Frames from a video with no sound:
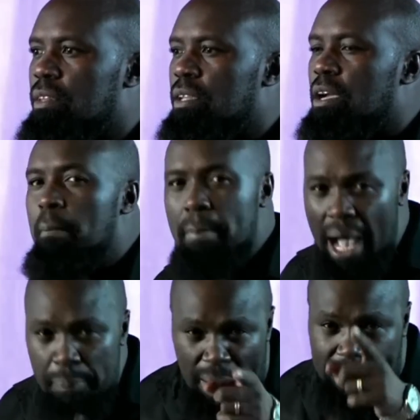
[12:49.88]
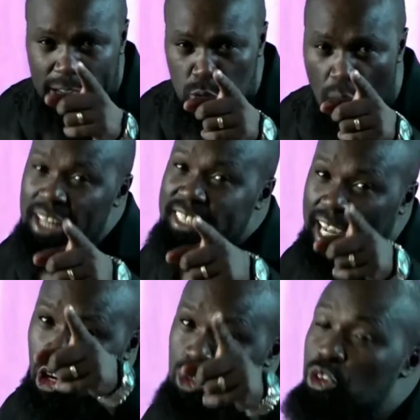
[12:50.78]
Martha Karua and
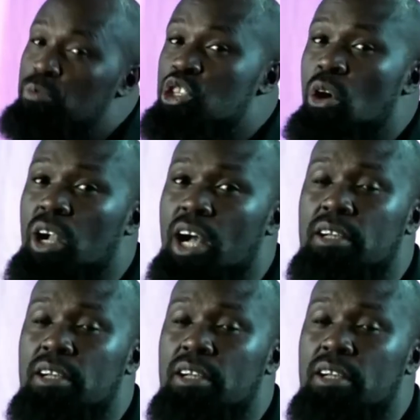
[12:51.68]
Kalonzo Musyoka.